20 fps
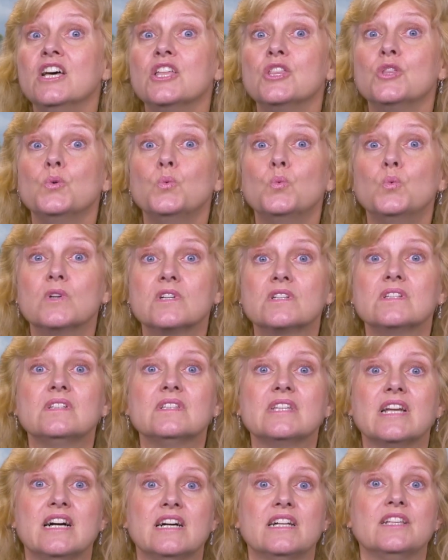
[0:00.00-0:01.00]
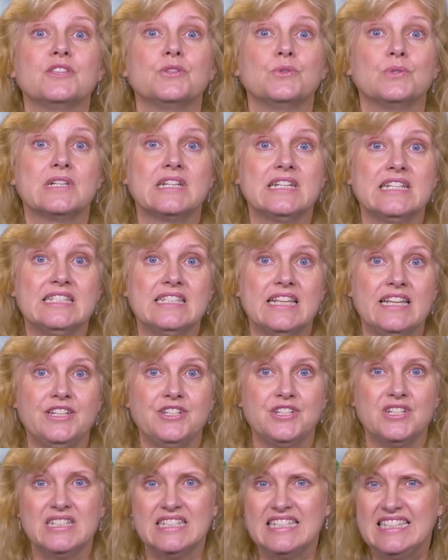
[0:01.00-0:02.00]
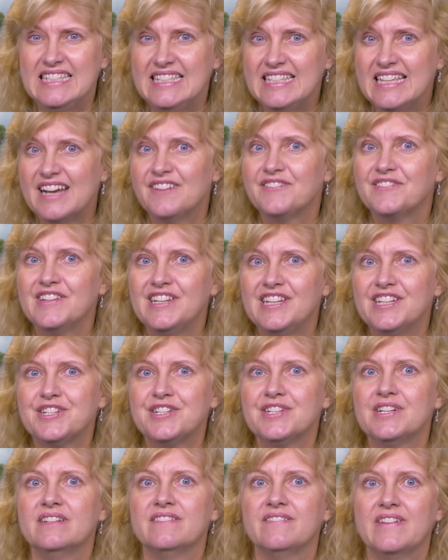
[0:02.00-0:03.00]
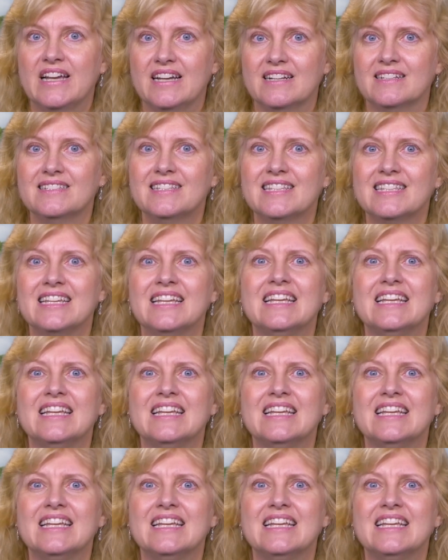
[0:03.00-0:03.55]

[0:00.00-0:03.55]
The World Health Organization's definition of health